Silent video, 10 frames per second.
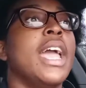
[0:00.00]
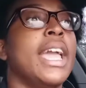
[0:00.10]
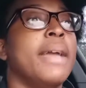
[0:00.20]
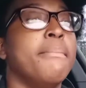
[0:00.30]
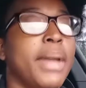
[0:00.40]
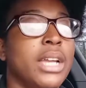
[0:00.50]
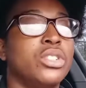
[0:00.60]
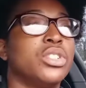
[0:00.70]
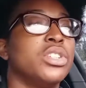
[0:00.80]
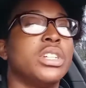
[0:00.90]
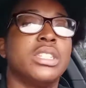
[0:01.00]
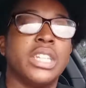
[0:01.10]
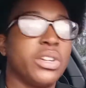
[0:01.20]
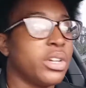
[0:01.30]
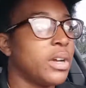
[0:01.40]
and make sure you
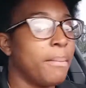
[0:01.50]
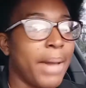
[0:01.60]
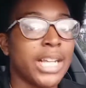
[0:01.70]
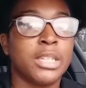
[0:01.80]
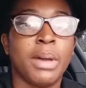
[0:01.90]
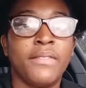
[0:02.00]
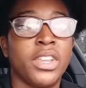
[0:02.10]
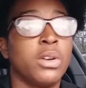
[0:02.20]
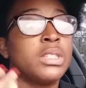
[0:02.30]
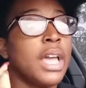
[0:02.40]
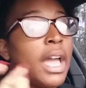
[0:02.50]
continue to come back to my videos